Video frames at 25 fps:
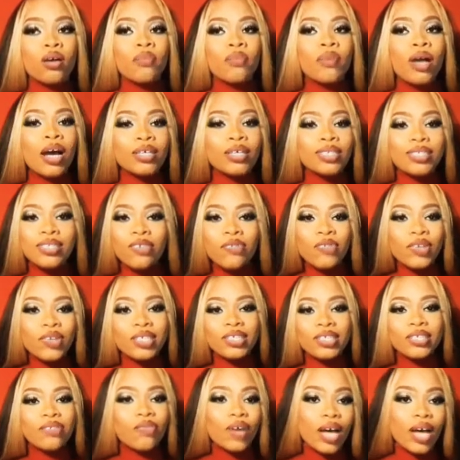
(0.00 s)
I was still
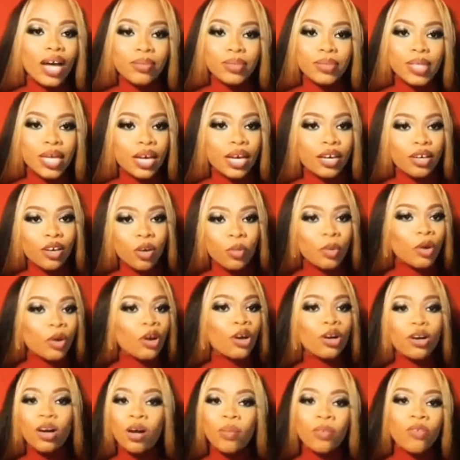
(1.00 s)
feeling the vibes, like, come
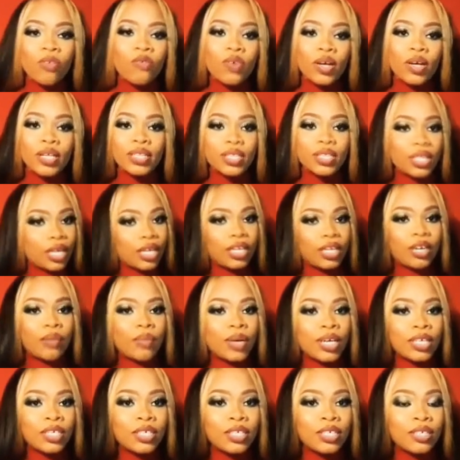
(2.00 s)
on, call me Fanta, not
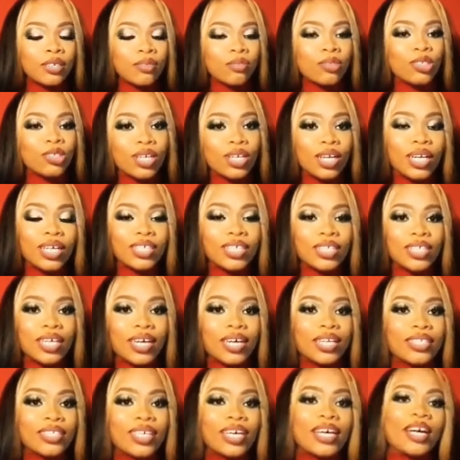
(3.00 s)
my name,
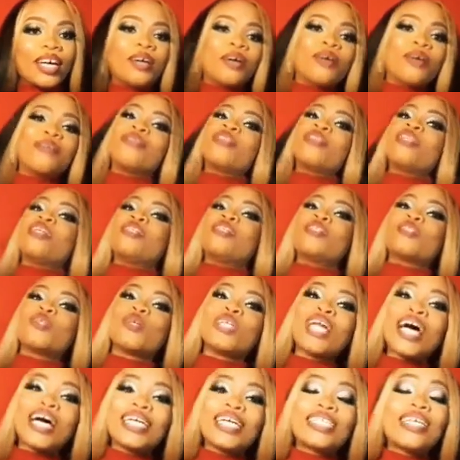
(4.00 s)
Jonathan, that kind of thing.
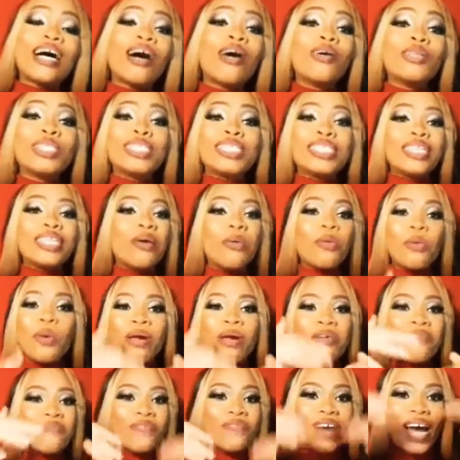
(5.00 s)
So that's how the name
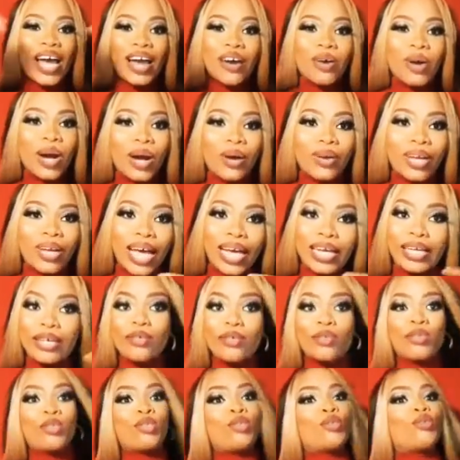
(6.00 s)
went viral, like,
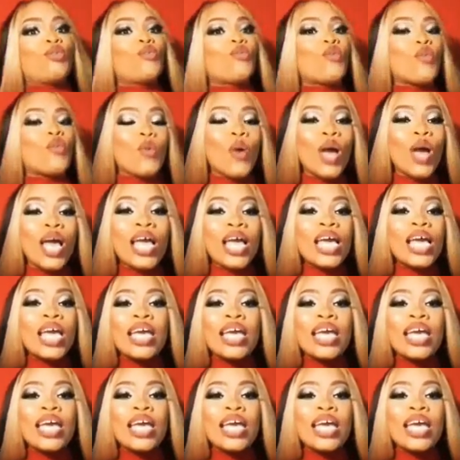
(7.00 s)
in school.